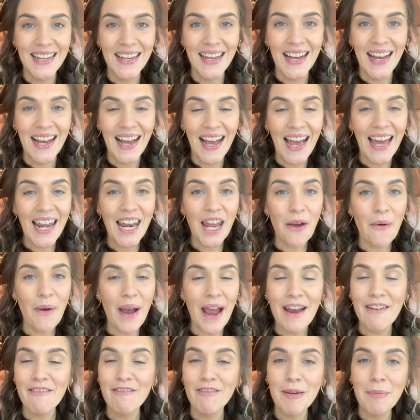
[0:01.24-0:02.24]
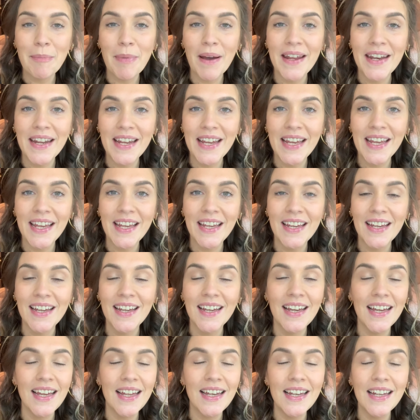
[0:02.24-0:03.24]
Hello everybody,
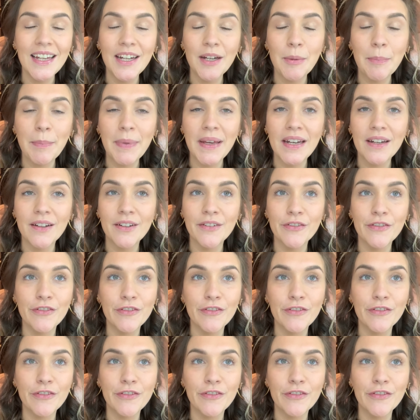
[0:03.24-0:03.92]
a little bit of